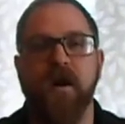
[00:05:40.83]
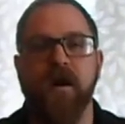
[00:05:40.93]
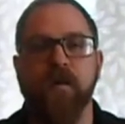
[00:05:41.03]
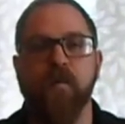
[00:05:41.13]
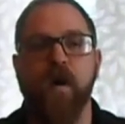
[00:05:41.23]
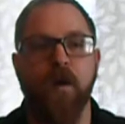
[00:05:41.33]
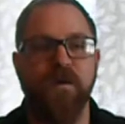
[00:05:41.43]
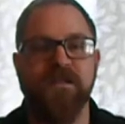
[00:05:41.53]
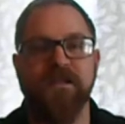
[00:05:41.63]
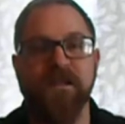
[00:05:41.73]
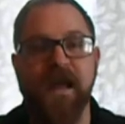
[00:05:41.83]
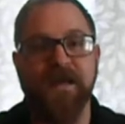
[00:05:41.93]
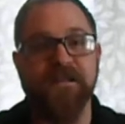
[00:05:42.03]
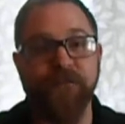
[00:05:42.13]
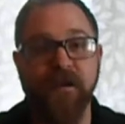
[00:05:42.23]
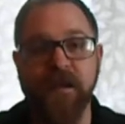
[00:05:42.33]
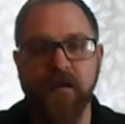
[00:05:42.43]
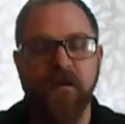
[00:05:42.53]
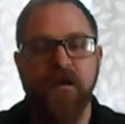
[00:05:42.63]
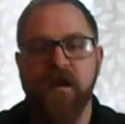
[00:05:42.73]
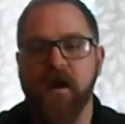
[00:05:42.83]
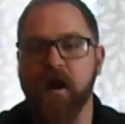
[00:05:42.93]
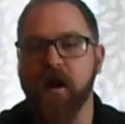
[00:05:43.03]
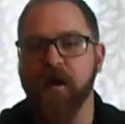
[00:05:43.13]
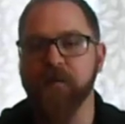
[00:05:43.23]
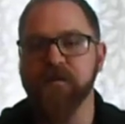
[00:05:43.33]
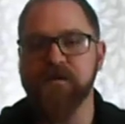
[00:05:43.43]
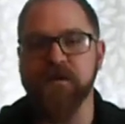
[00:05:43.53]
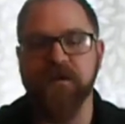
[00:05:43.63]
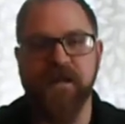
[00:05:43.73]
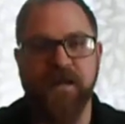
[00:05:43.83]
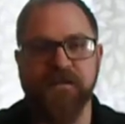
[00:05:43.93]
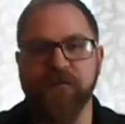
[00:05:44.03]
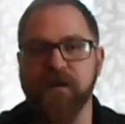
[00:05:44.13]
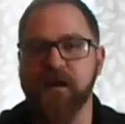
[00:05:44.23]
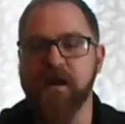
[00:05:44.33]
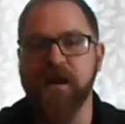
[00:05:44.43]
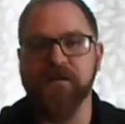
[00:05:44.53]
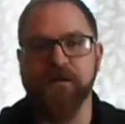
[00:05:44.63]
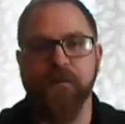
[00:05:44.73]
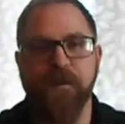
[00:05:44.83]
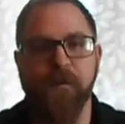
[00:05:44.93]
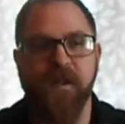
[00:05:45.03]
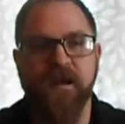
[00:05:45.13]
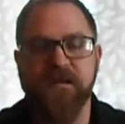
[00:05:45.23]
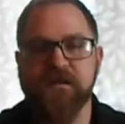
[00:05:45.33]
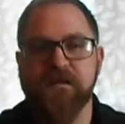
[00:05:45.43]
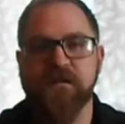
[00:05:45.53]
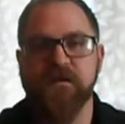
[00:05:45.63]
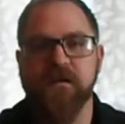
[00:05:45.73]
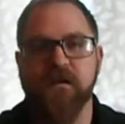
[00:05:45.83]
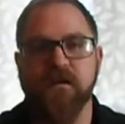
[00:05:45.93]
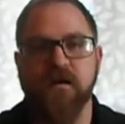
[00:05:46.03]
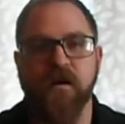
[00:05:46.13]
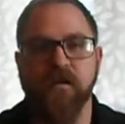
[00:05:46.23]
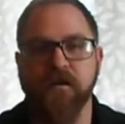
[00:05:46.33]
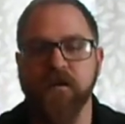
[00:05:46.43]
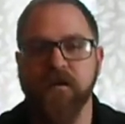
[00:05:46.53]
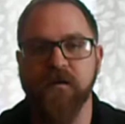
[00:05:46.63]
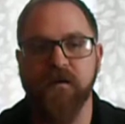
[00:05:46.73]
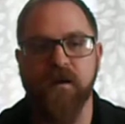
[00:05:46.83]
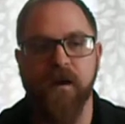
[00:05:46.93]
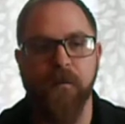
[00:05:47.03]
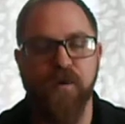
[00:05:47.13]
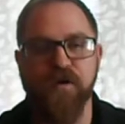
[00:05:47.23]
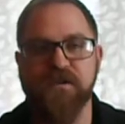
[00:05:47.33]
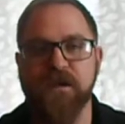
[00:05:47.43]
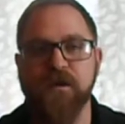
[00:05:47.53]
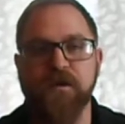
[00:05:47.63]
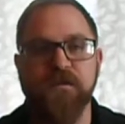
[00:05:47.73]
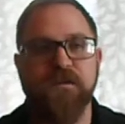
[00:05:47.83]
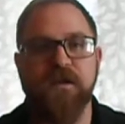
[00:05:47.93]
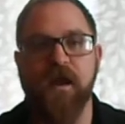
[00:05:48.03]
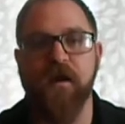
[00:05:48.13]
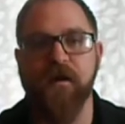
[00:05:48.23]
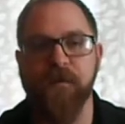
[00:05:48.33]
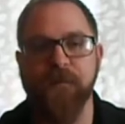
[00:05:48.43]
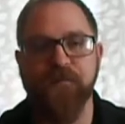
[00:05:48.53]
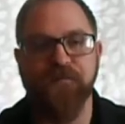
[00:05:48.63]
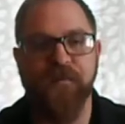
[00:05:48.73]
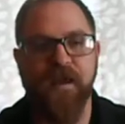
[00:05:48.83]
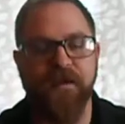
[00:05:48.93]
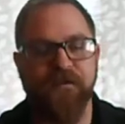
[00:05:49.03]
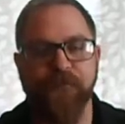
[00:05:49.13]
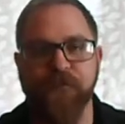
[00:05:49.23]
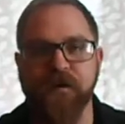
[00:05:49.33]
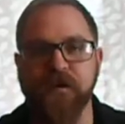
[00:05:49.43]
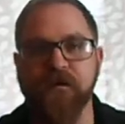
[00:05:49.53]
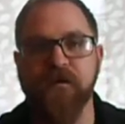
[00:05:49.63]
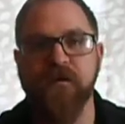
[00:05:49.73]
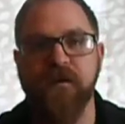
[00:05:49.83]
while we did the activity. During the activity, I simply placed colored post-it notes at different